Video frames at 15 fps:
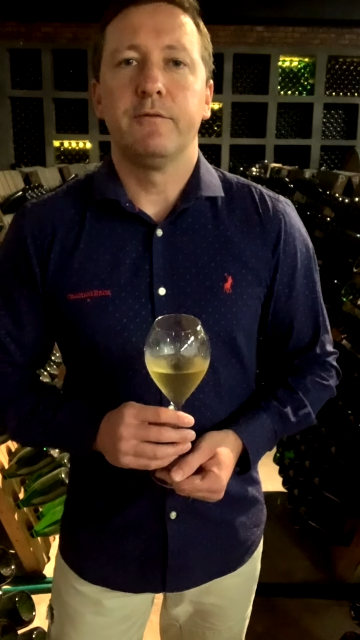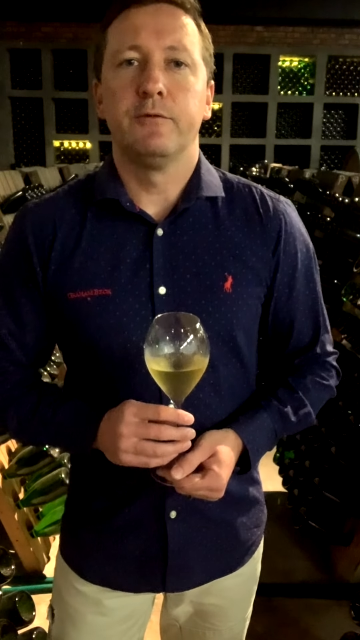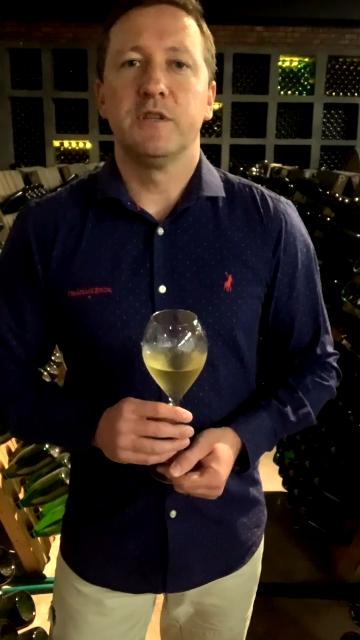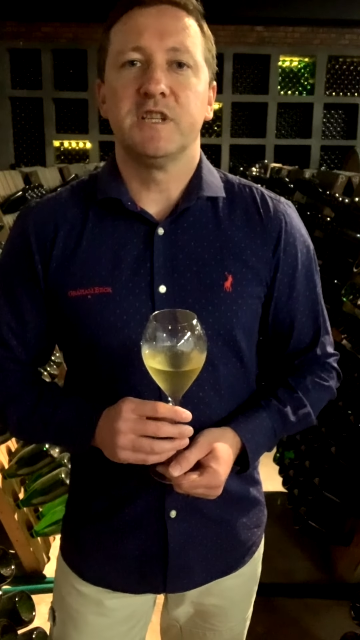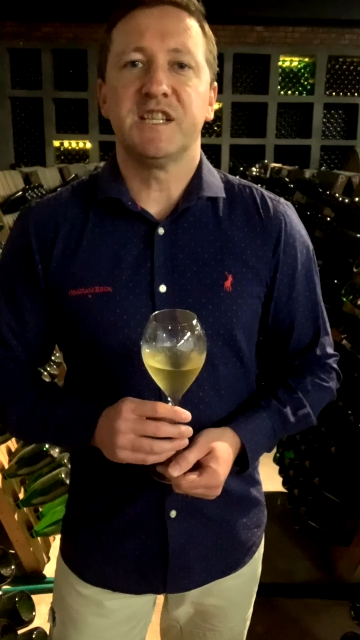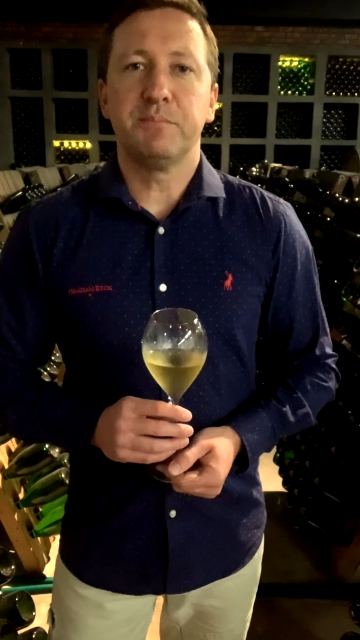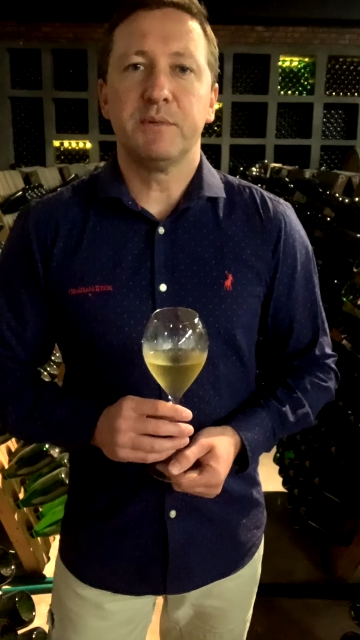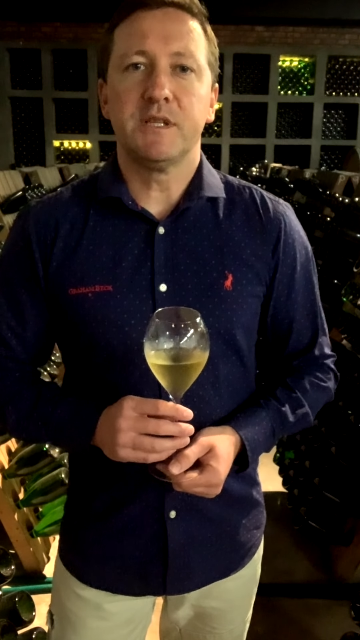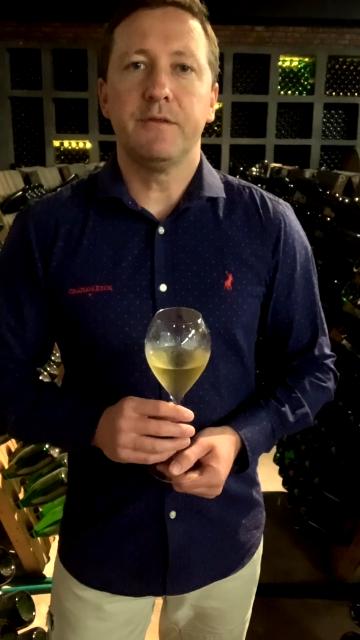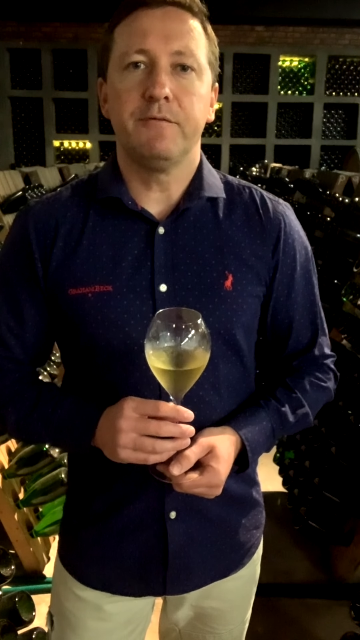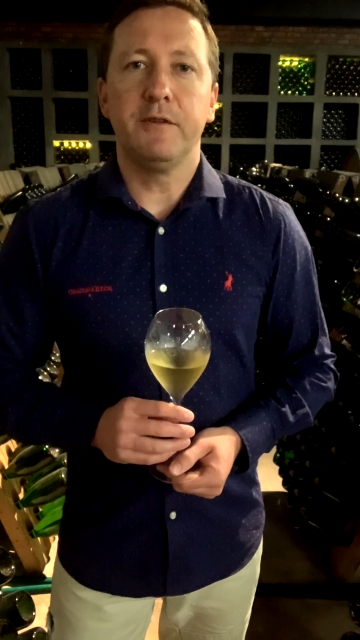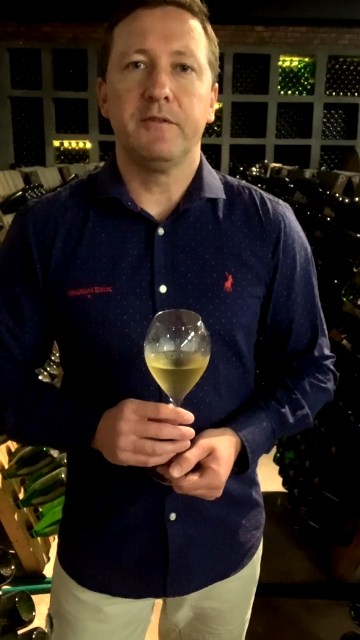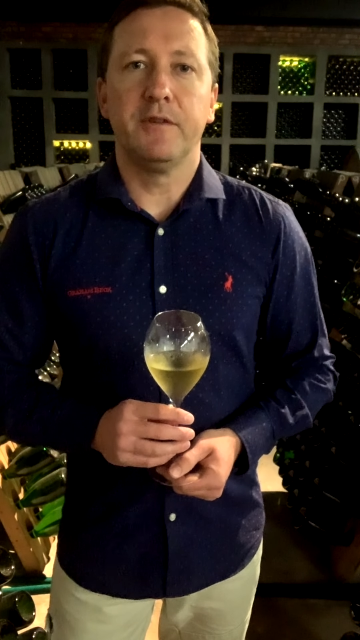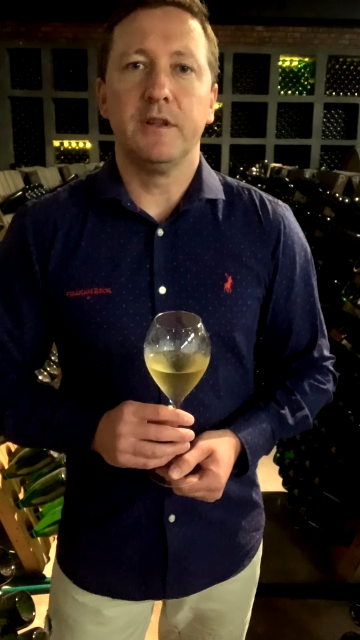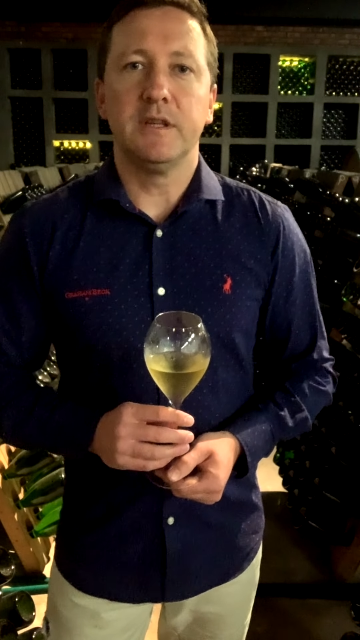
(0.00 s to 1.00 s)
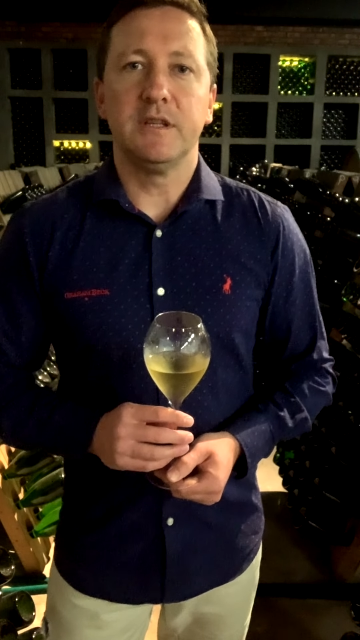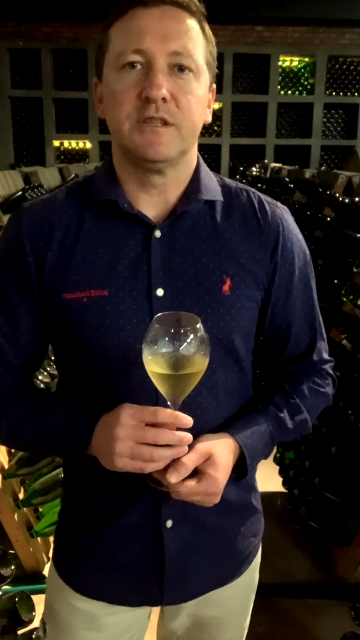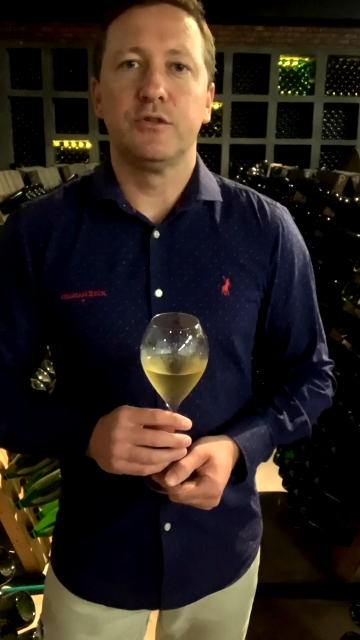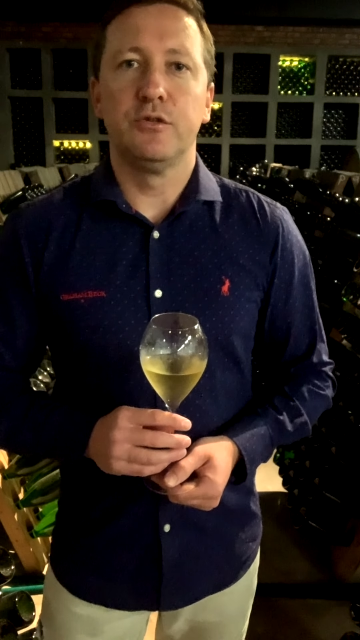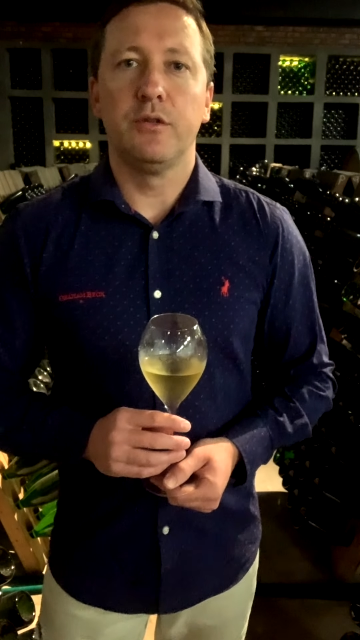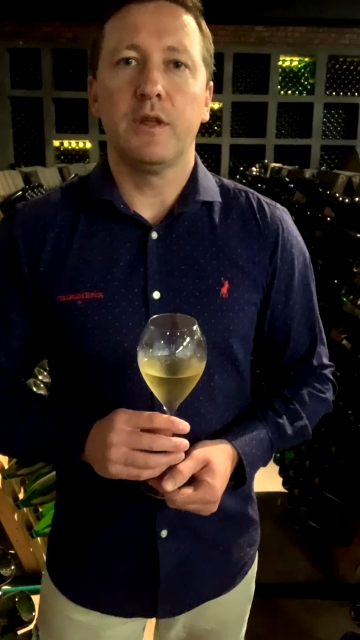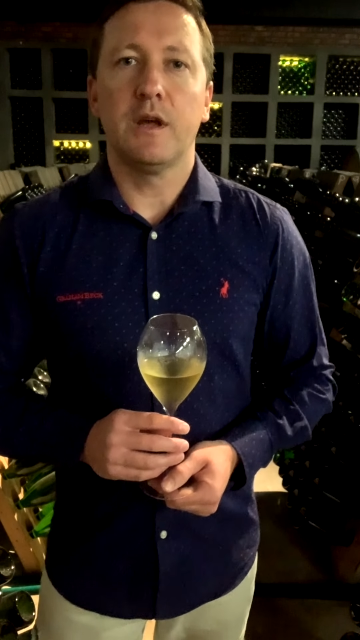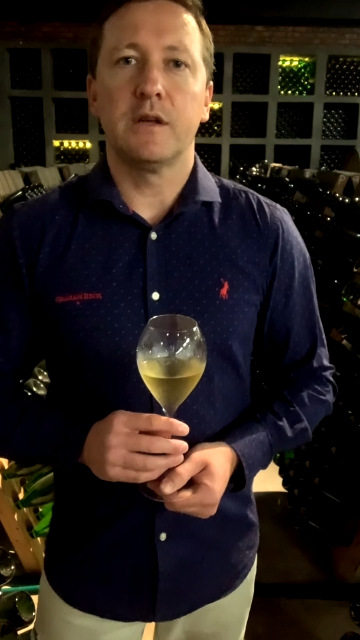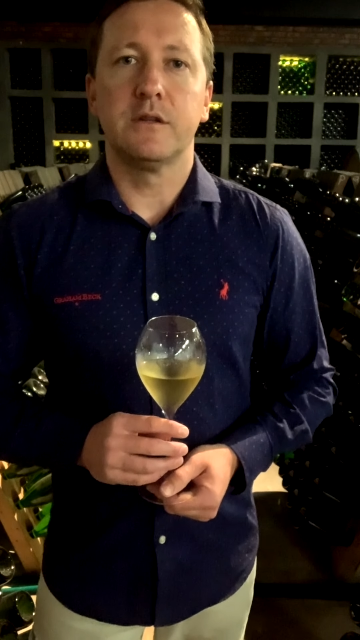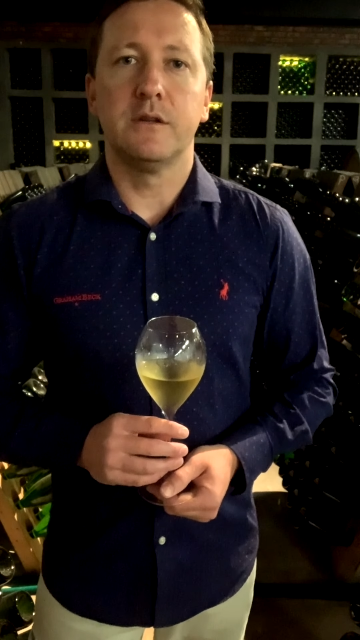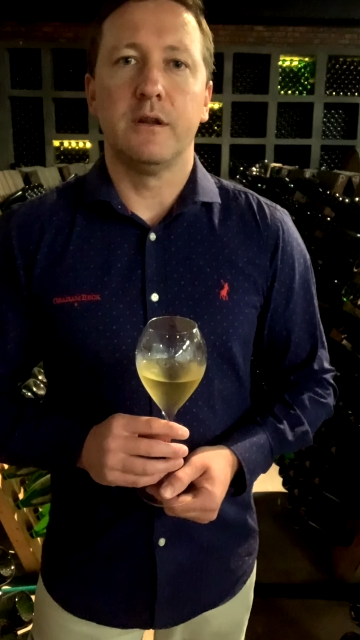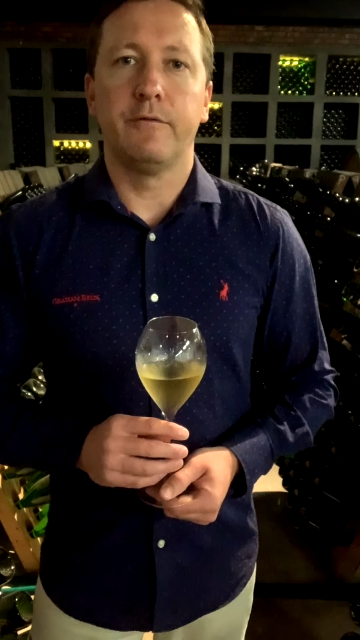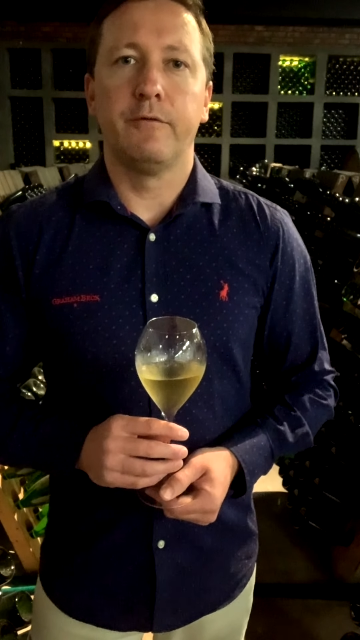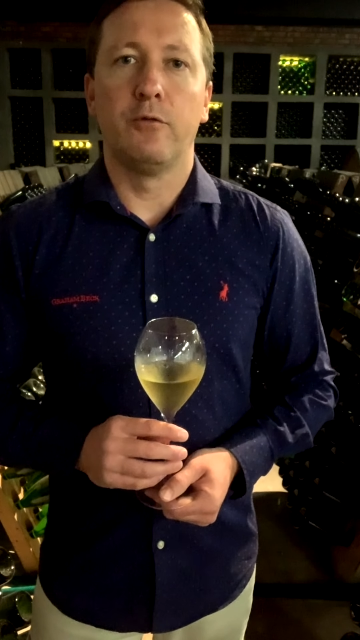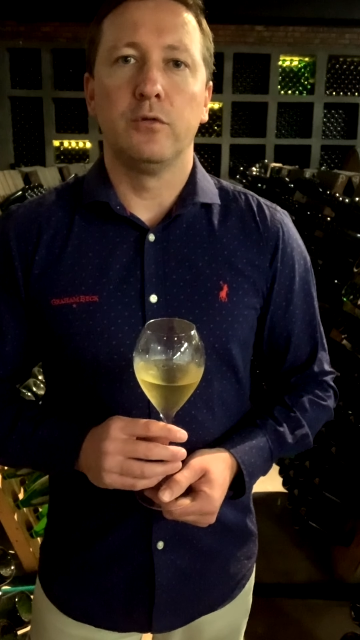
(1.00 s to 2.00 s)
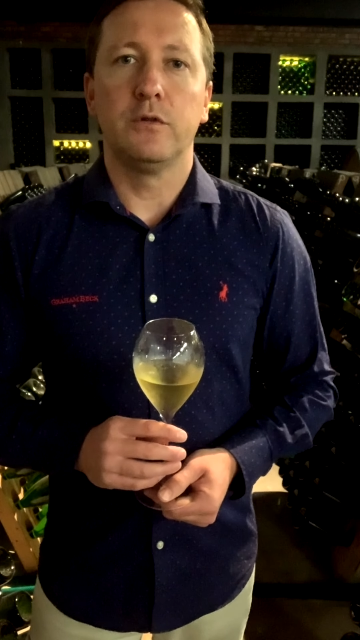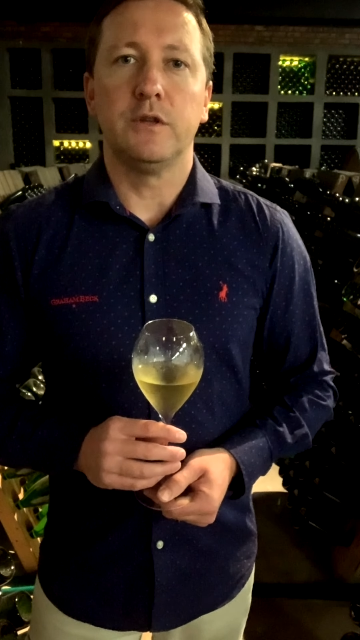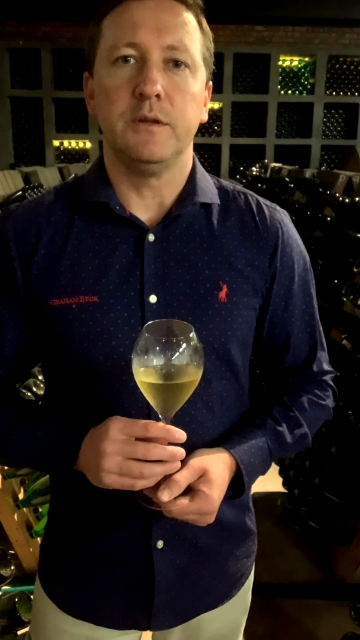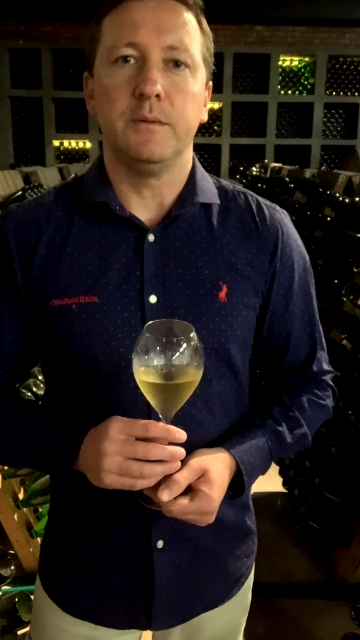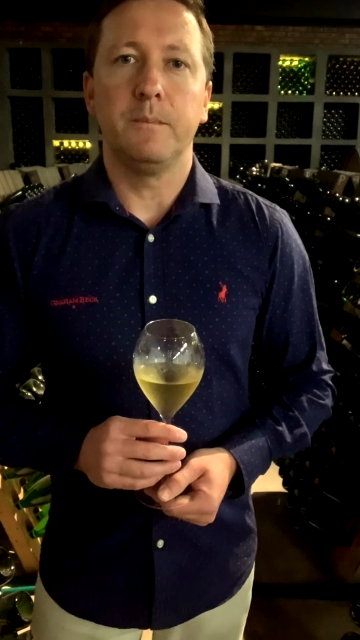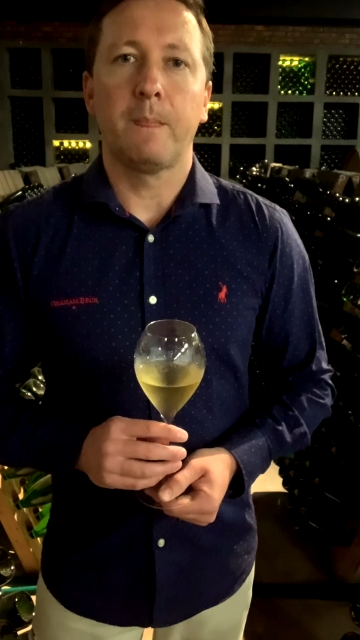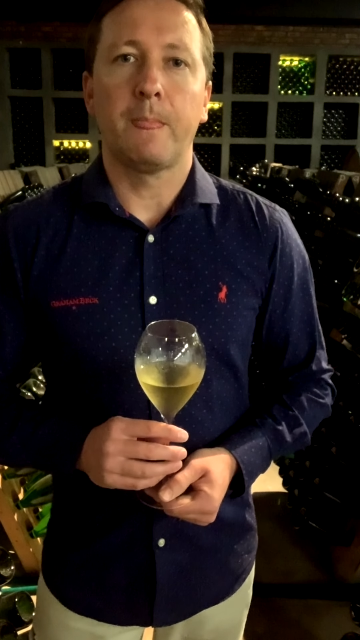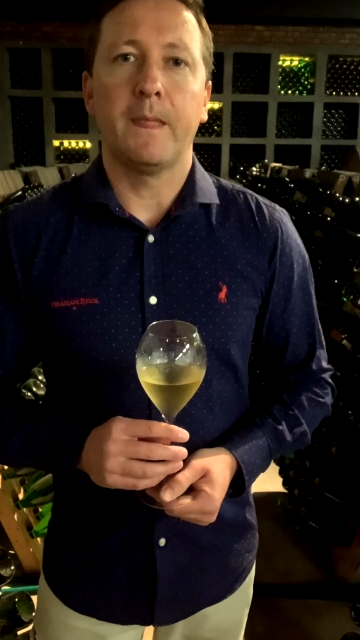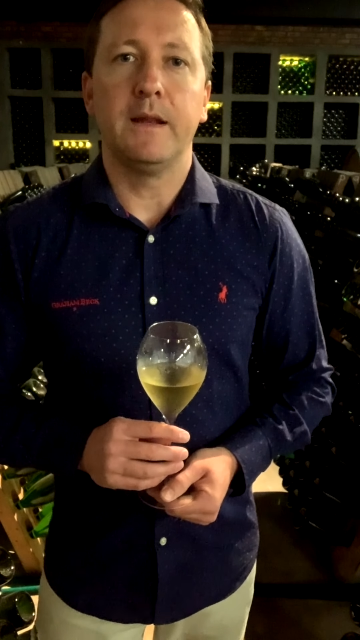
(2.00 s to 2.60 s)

for this specific vintage, 2014,